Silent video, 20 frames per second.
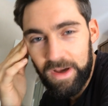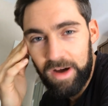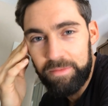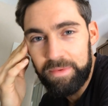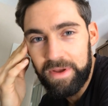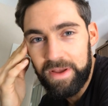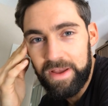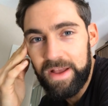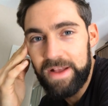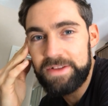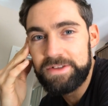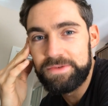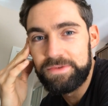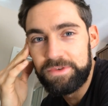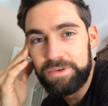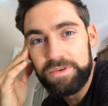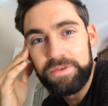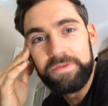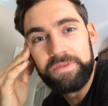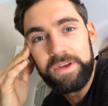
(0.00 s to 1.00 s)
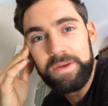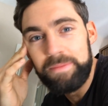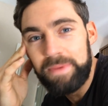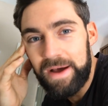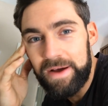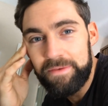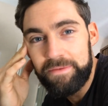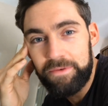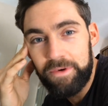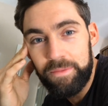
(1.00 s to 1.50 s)
I've been getting some good
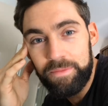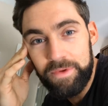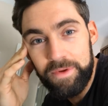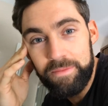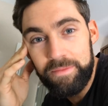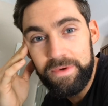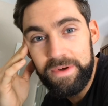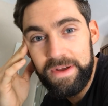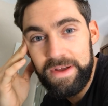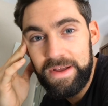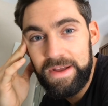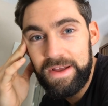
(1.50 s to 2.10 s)
feedback from them,